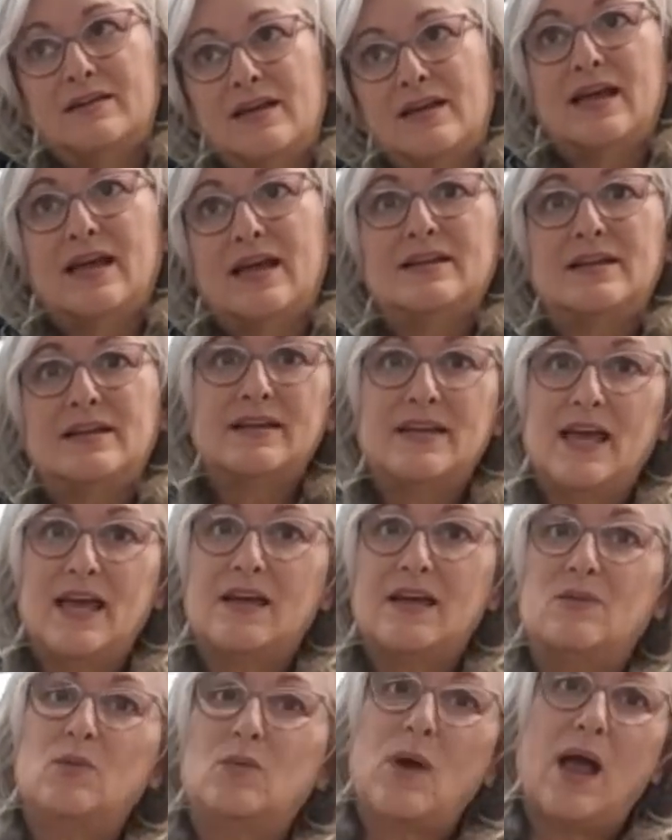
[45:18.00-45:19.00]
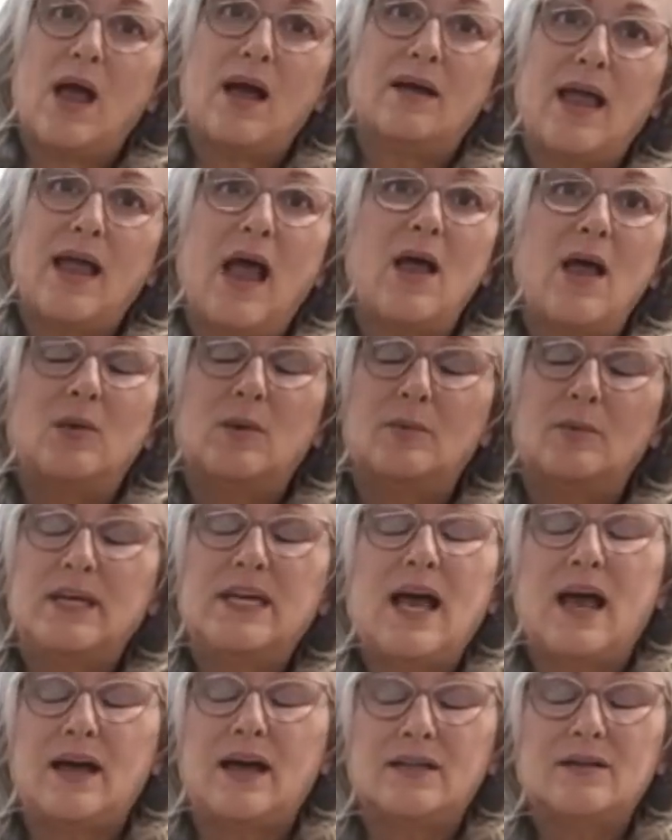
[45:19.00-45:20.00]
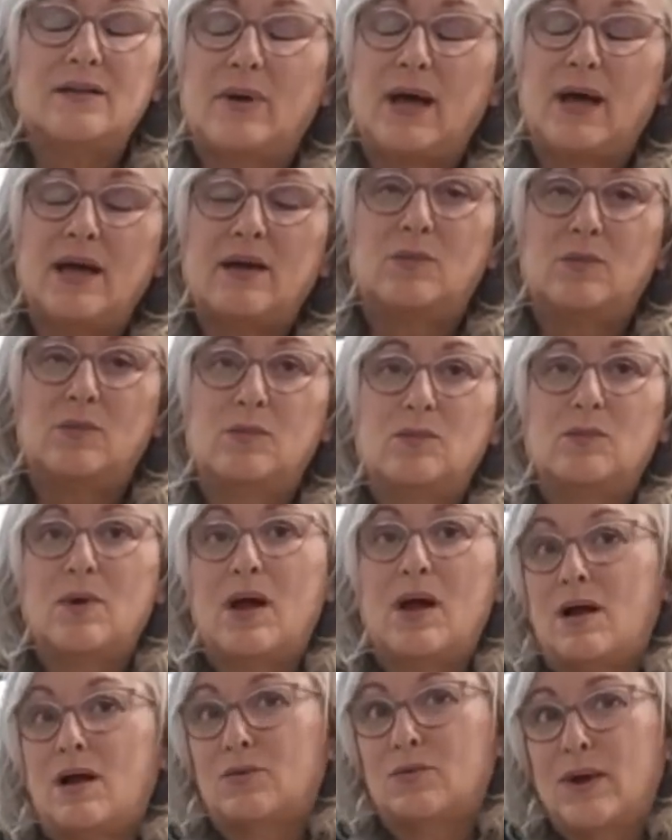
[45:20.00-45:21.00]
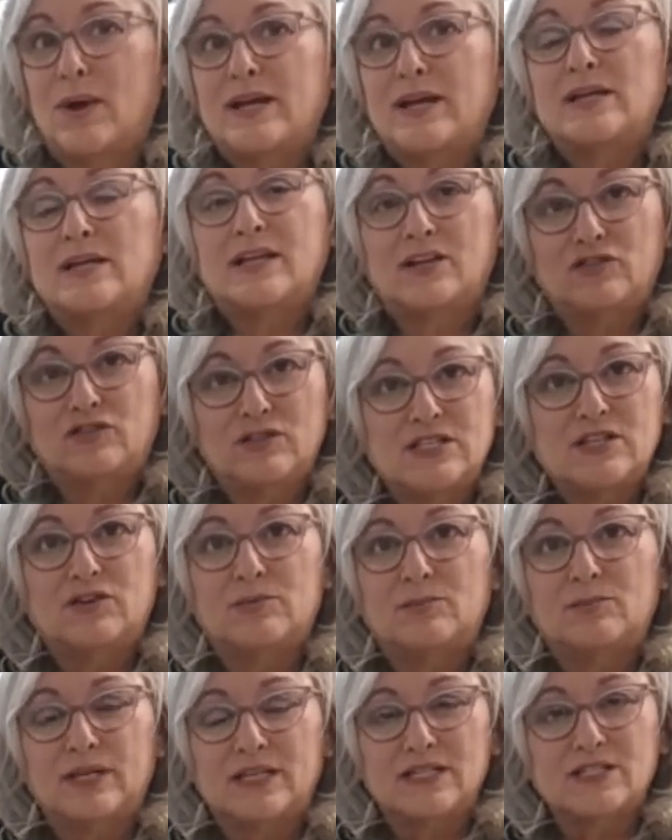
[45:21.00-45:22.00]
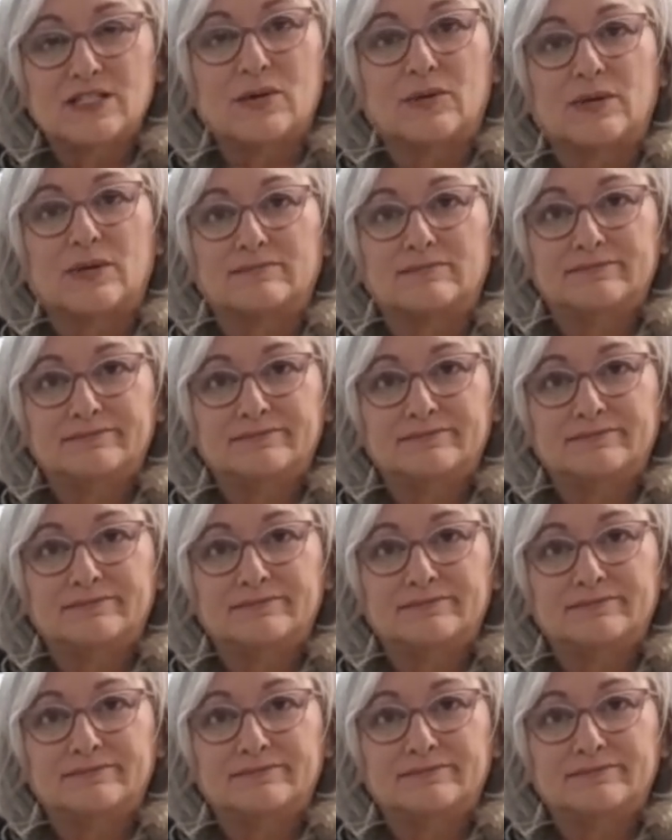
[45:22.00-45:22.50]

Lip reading: And again, I will be guided by our regulations here in Minnesota.